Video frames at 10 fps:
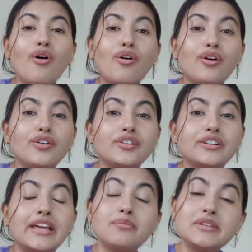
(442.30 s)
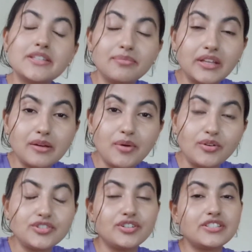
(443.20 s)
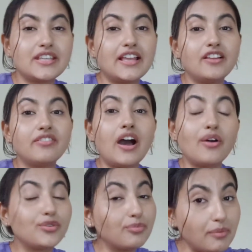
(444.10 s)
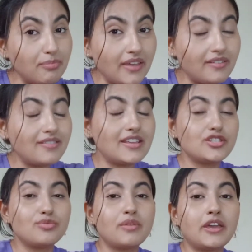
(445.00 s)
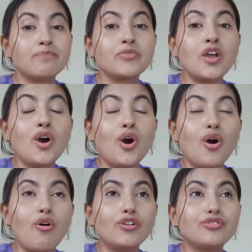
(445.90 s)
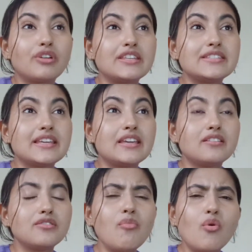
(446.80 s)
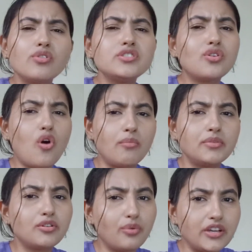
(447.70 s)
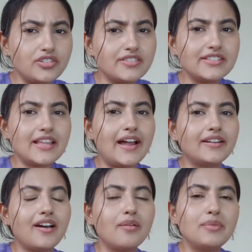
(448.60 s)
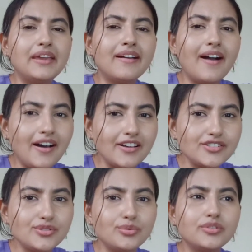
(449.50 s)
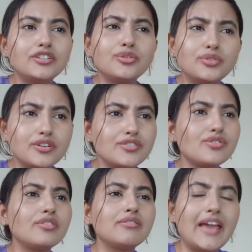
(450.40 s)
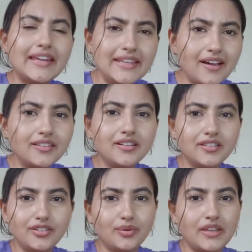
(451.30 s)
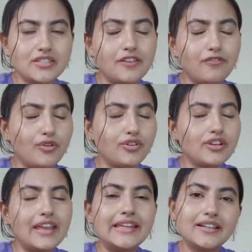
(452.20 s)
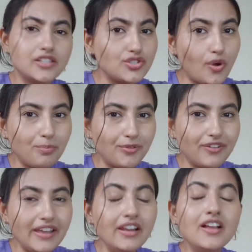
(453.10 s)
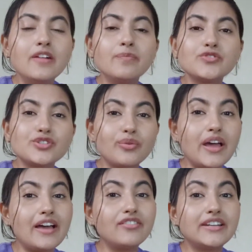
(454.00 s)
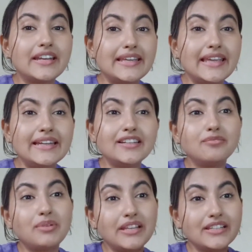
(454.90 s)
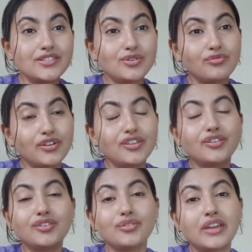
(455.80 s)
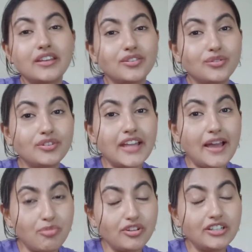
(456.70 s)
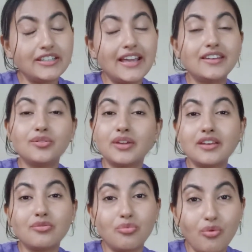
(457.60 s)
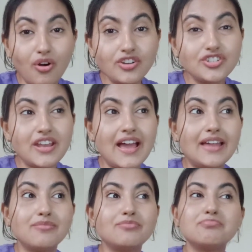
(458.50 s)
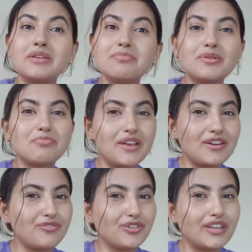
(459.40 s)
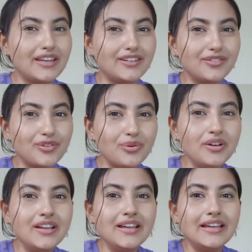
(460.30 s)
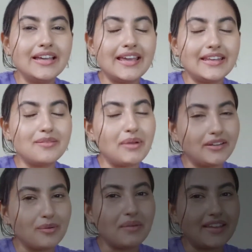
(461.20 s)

or tell me something about yourself, how to prepare a resume, or you can say the most common questions that are being asked to the tutors or any other, you can say, for any other job profile. So I have a dedicated playlist over here. You can tap on it and you can watch and be prepared for the interview in a better